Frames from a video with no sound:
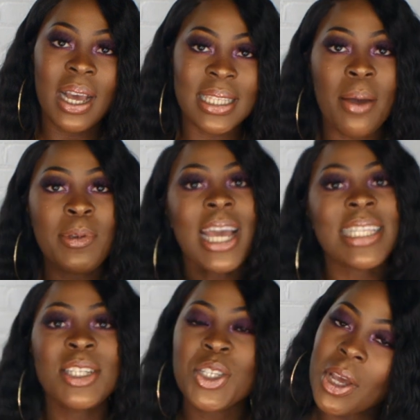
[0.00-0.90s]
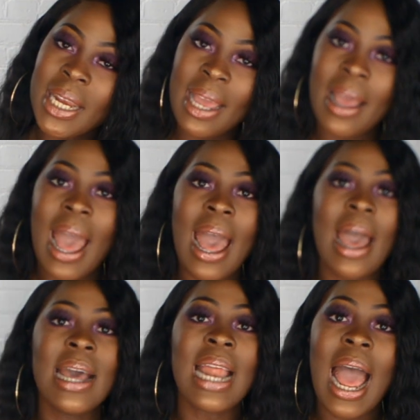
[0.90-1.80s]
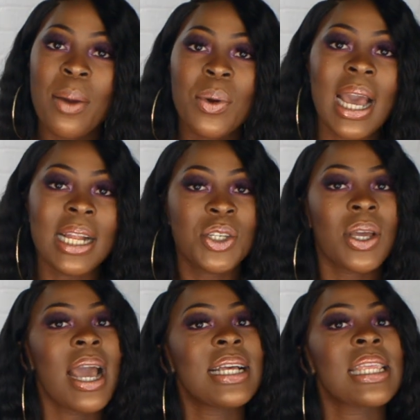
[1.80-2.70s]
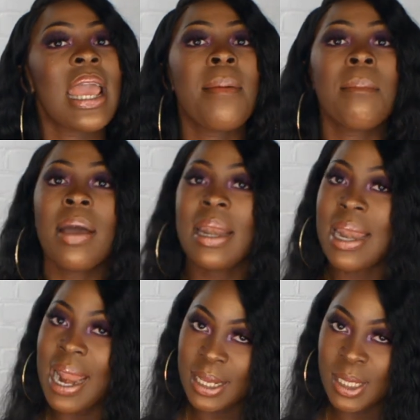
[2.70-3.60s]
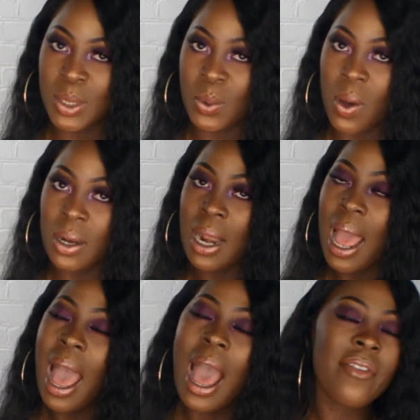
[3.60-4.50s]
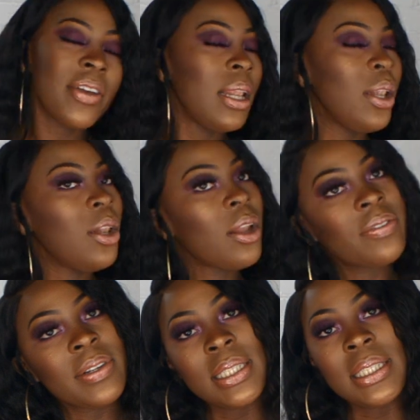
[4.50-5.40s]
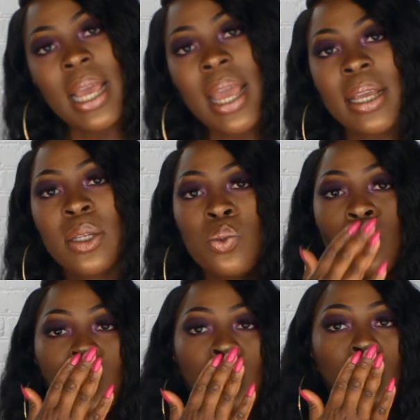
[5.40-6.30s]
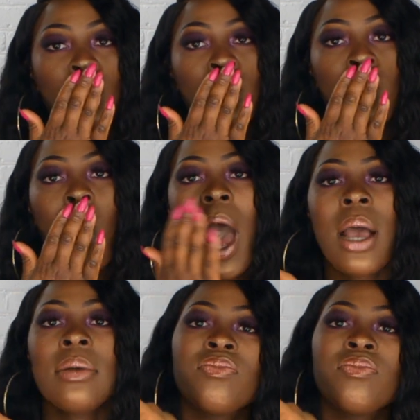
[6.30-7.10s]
guys. I hope you guys enjoyed it, and I will catch you guys in my next one. Have a lovely day. Mwah.